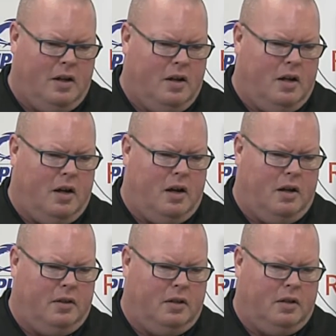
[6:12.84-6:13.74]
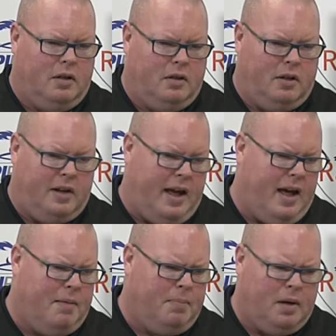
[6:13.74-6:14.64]
the
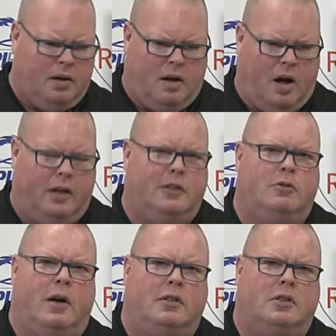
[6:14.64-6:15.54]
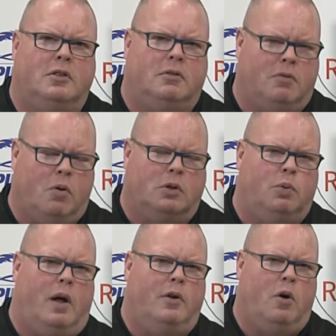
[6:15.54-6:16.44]
dam, Holly's Treasure, of course,
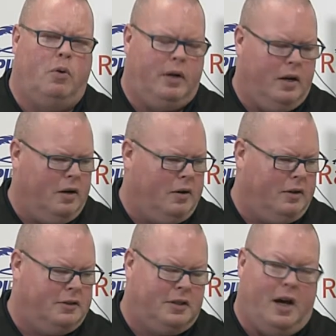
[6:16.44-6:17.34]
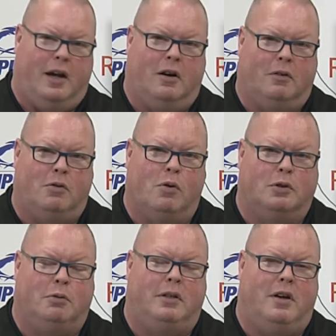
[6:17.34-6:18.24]
well known here, and the sire, of course,
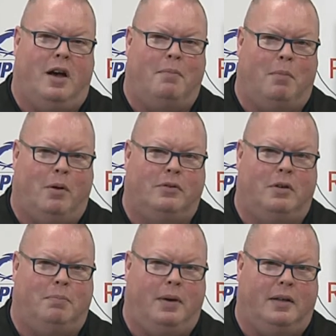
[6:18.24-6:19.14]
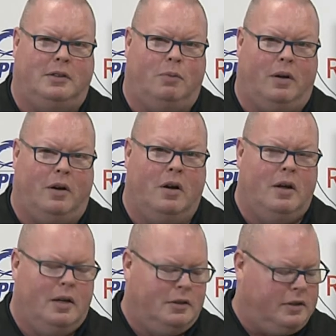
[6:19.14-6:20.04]
3-time Molson Pace winner,
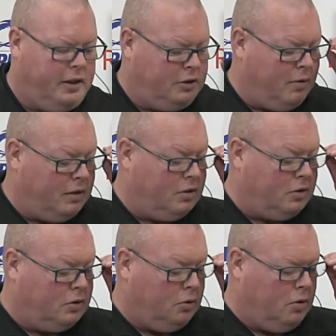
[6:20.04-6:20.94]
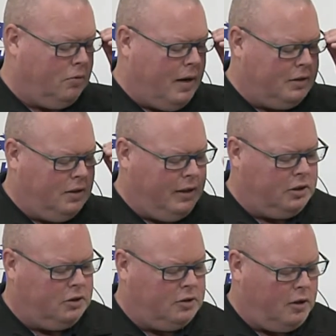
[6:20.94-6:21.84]
State Treasure. So
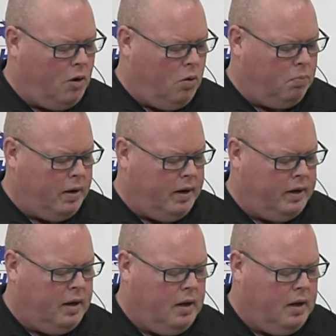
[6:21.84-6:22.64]
congratulations to the homebred.